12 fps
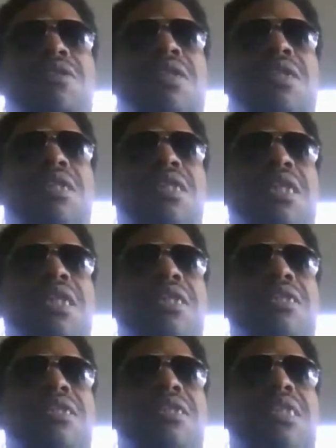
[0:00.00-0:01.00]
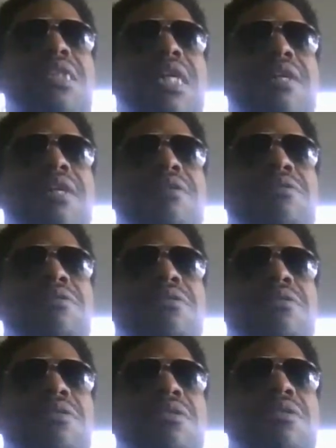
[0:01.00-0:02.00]
and then he has the sound
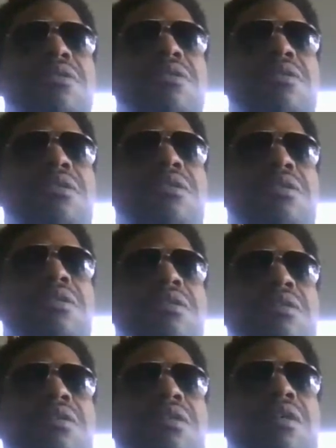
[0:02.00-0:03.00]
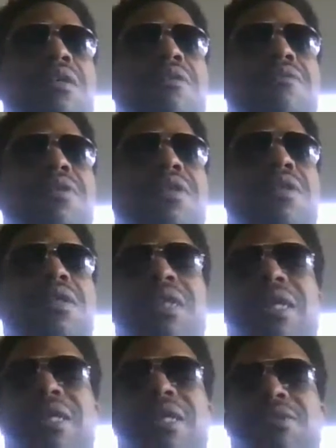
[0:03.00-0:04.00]
of the
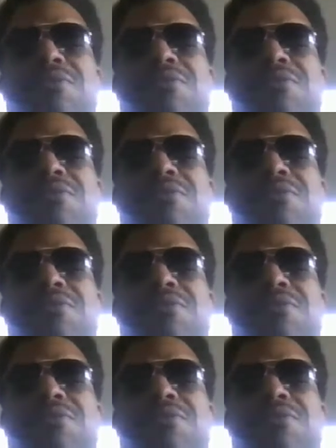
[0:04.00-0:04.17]
classic